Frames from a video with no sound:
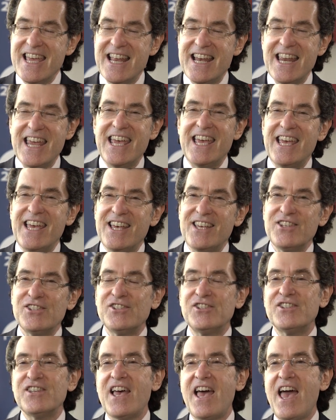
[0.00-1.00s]

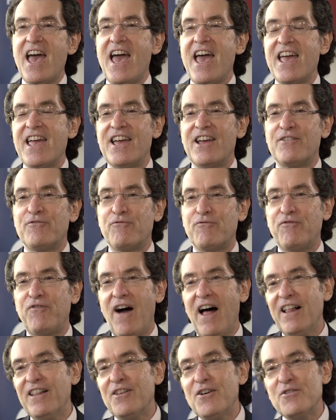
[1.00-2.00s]
It
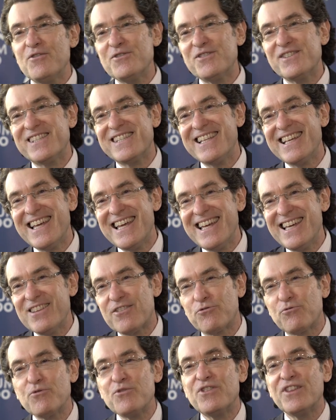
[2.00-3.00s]
follows the
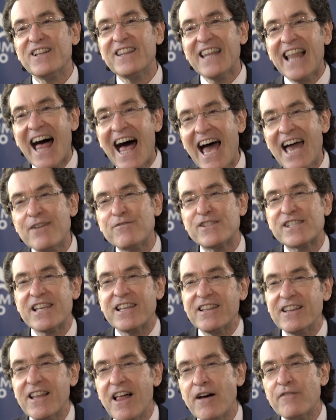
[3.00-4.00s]
through the lives
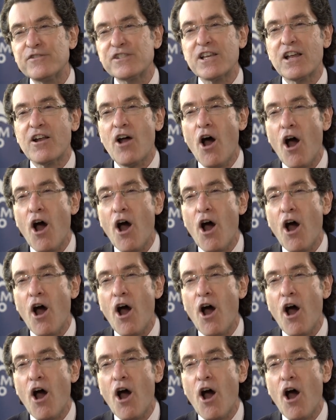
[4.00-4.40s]
and loves and